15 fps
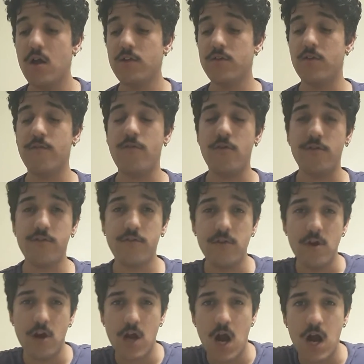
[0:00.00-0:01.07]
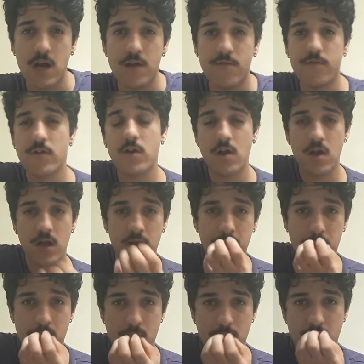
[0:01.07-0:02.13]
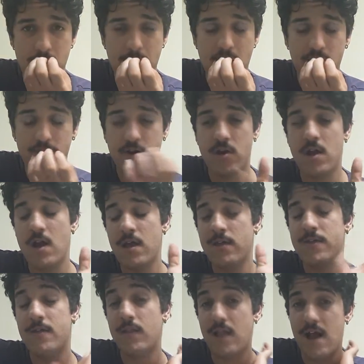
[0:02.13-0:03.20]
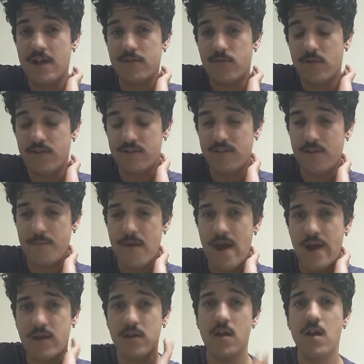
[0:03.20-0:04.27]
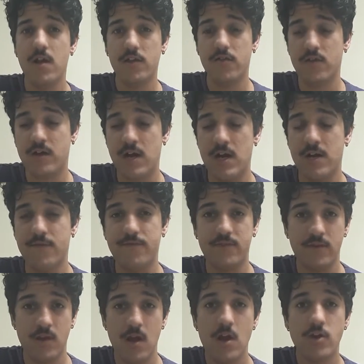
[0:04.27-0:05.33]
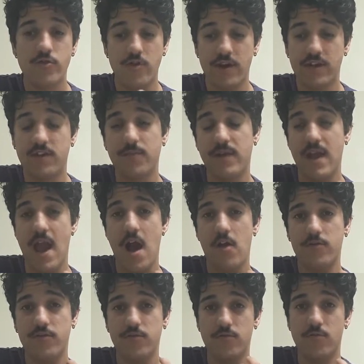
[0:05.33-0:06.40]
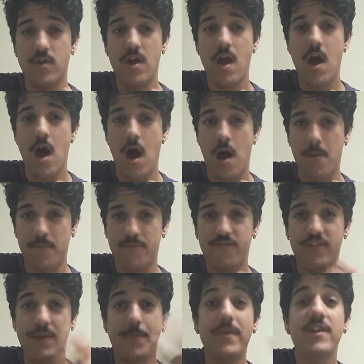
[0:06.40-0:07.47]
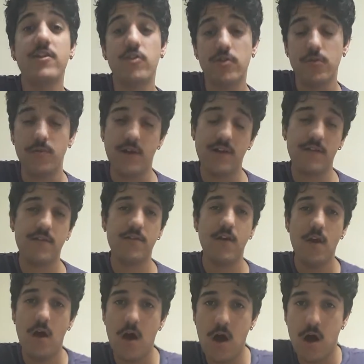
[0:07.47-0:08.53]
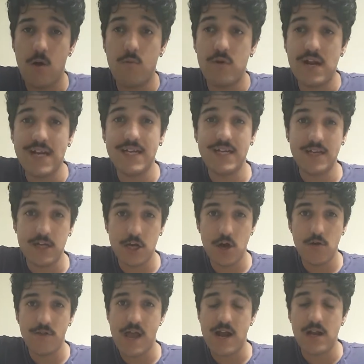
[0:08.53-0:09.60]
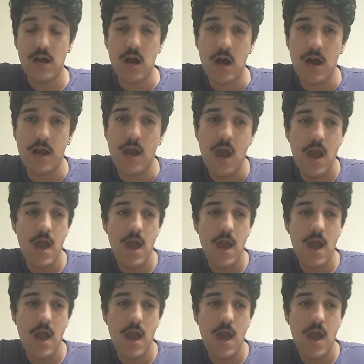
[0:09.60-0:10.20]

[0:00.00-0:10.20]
So the first three are kind of in my mouth area, and then the last one is in the back. So it kind of trains me how to flip into it when I need to go that high.